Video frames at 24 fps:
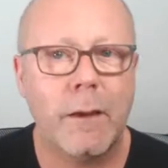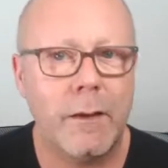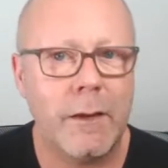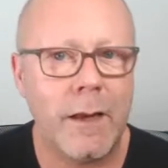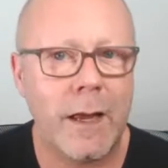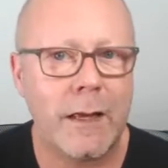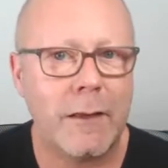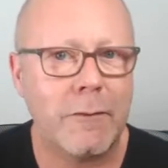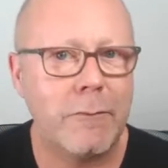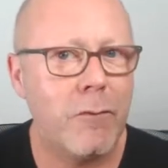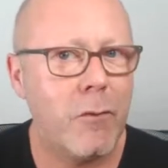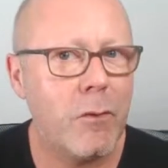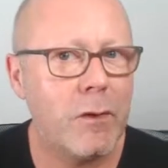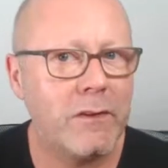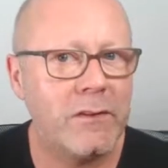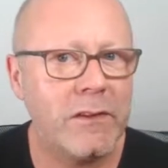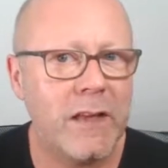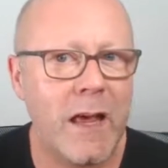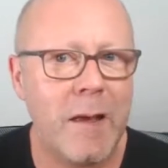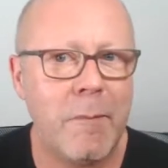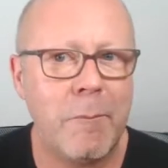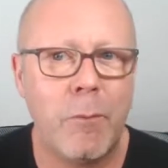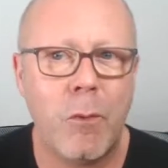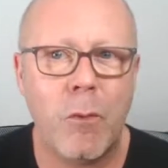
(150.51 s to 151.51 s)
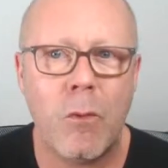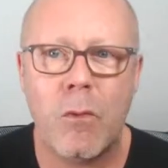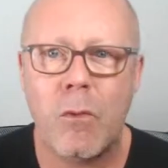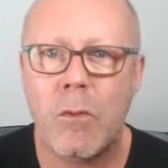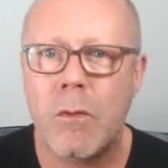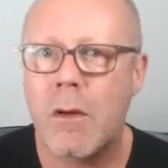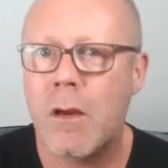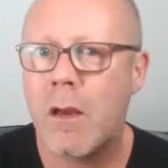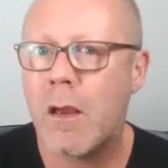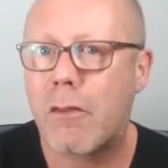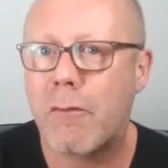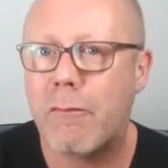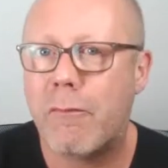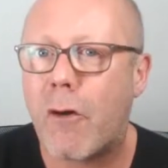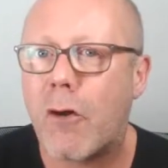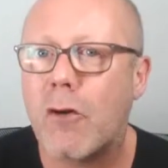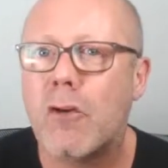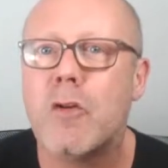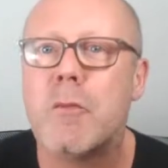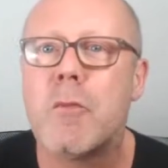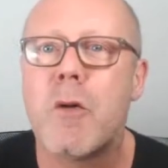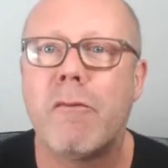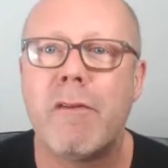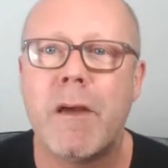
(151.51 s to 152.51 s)
like for example, the
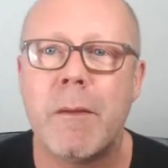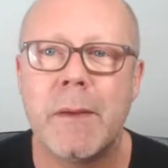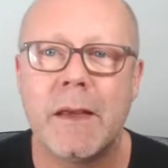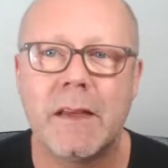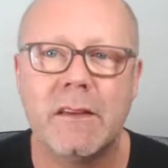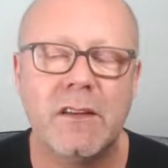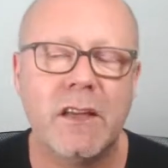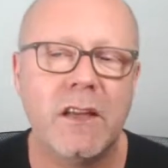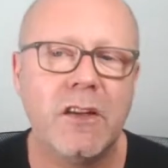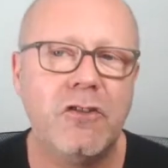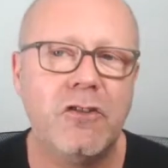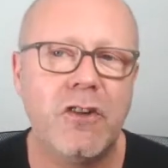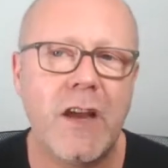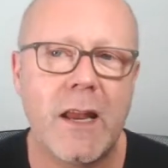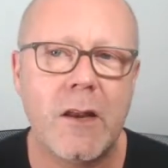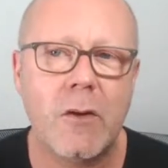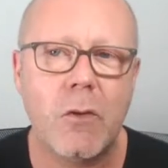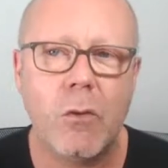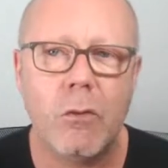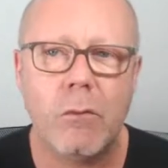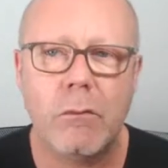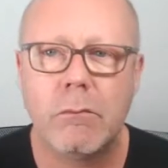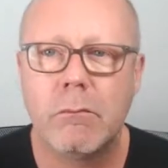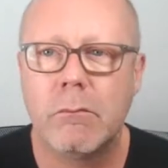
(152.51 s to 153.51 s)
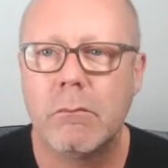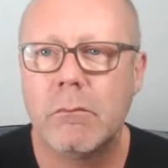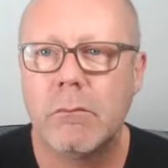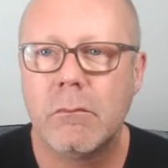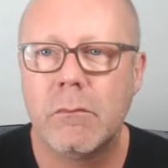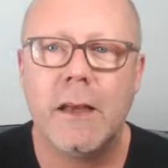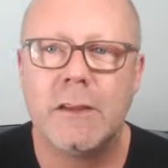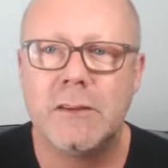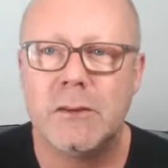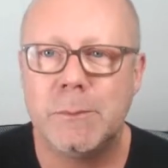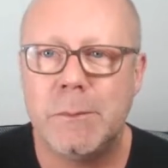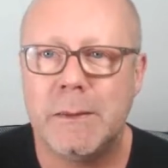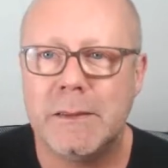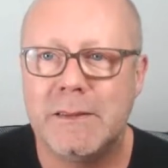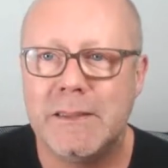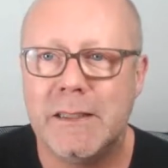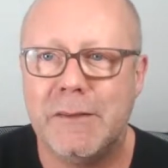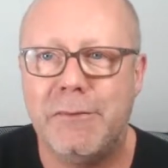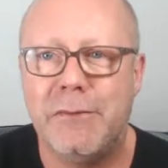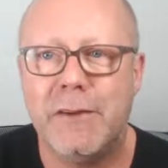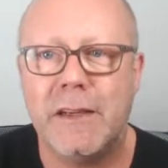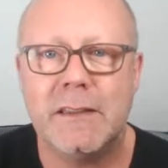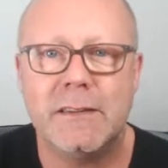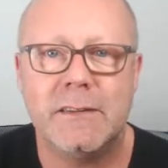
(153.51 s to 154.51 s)
volume of a mixing channel, a
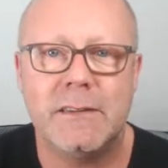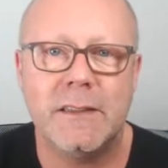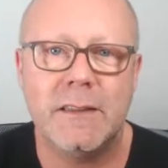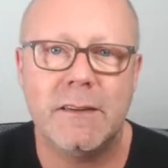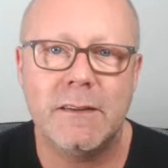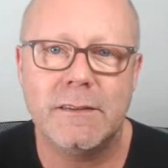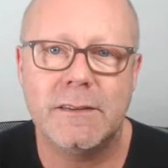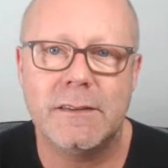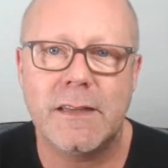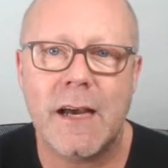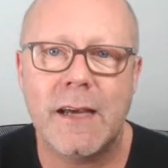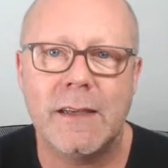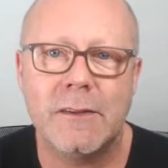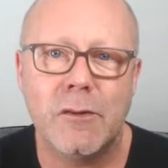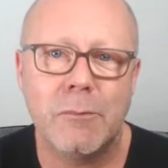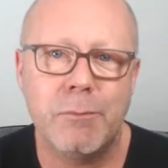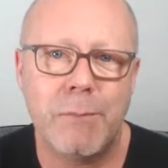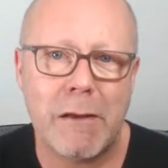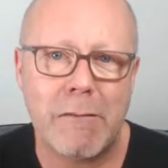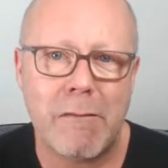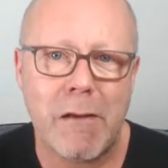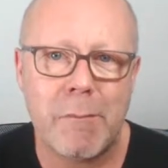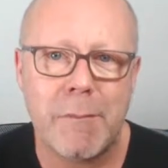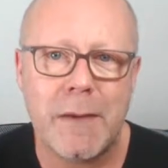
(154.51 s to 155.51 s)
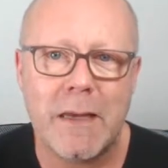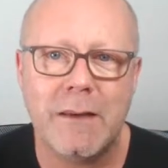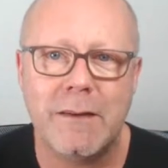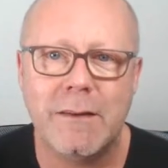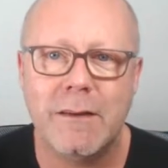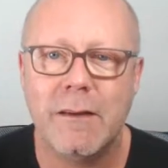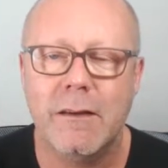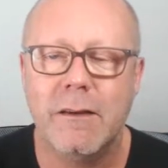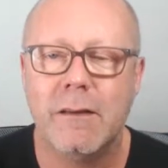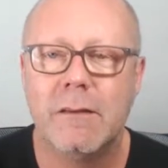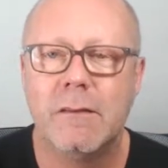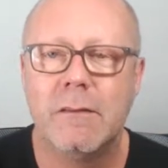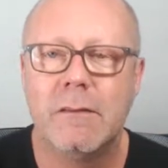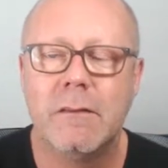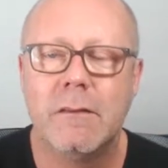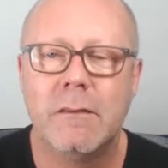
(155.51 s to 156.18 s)
specific synthesizer parameter,